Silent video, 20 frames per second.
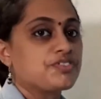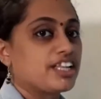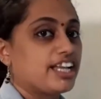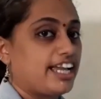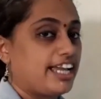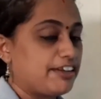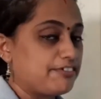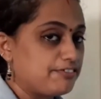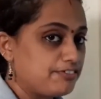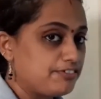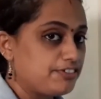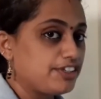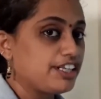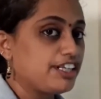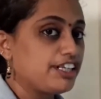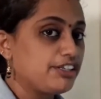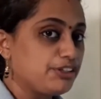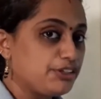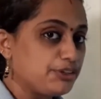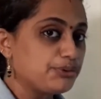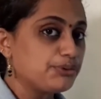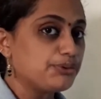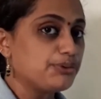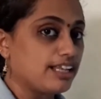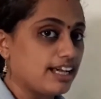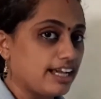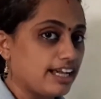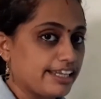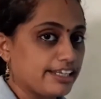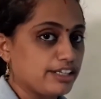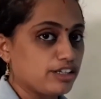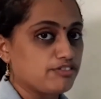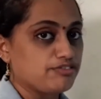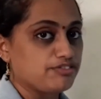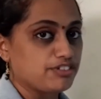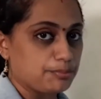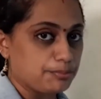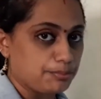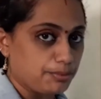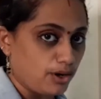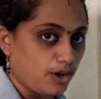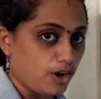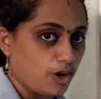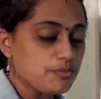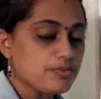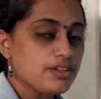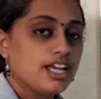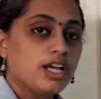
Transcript: Every new line of a poem